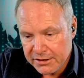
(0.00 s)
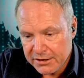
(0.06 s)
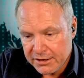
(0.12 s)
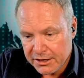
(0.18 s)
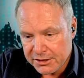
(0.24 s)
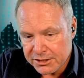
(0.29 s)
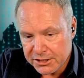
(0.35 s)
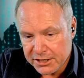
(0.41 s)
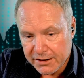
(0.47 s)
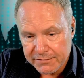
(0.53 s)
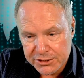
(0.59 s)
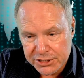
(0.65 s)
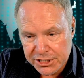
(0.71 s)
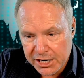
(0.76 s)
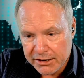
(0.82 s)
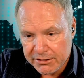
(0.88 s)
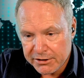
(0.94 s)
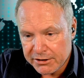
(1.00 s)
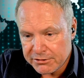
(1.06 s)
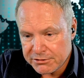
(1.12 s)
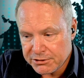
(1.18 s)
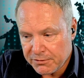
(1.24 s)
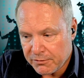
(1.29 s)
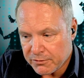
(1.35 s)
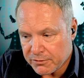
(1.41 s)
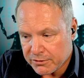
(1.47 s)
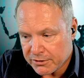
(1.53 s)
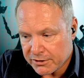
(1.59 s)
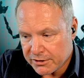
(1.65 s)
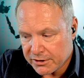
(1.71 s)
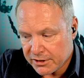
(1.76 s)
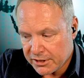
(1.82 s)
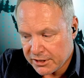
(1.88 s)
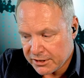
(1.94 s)
It should have shout outs
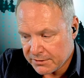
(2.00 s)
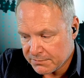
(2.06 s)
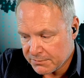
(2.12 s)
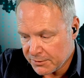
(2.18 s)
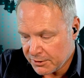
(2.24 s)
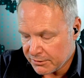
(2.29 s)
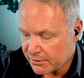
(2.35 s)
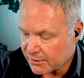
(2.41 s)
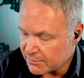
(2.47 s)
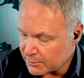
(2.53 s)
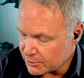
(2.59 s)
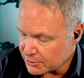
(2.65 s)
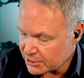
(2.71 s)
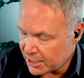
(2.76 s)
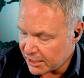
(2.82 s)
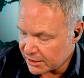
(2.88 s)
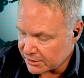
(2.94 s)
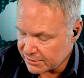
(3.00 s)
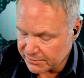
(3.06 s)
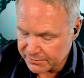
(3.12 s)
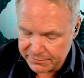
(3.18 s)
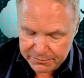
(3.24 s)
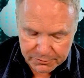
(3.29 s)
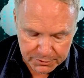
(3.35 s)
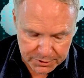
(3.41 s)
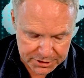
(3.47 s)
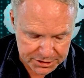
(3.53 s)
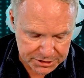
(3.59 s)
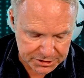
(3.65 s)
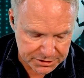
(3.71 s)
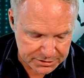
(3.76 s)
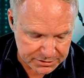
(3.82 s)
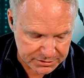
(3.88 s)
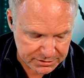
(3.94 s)
for our most active
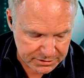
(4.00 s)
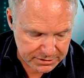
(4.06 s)
question